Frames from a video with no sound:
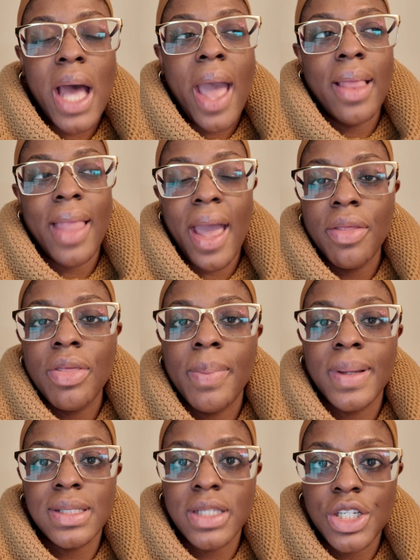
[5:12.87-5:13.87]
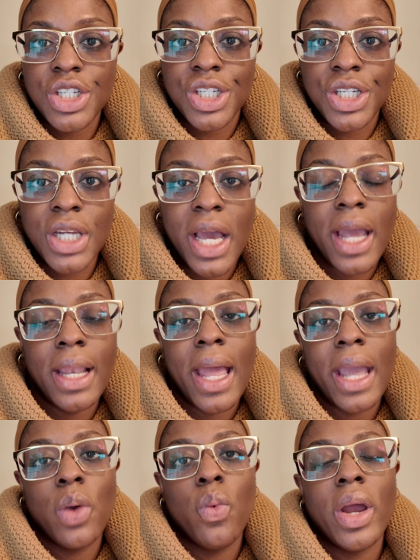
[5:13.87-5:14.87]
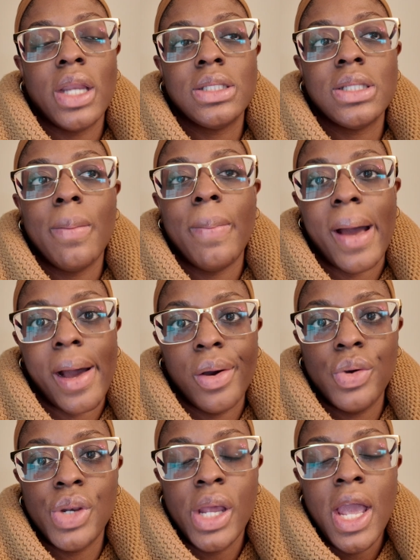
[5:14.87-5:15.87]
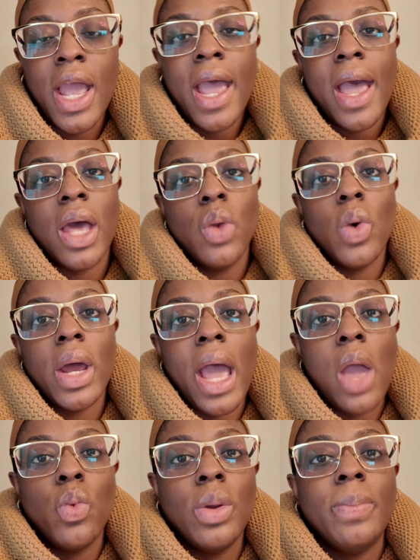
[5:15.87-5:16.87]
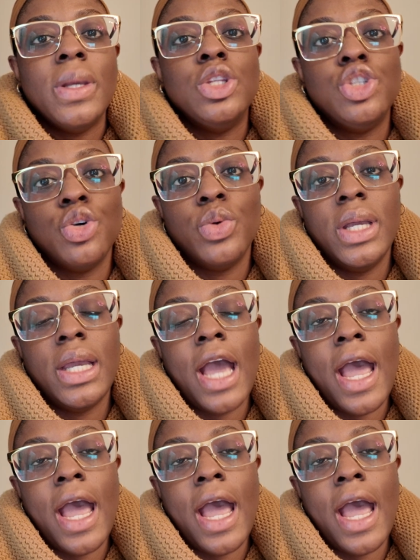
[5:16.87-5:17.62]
I like the position, I like what it's about and what I would be doing.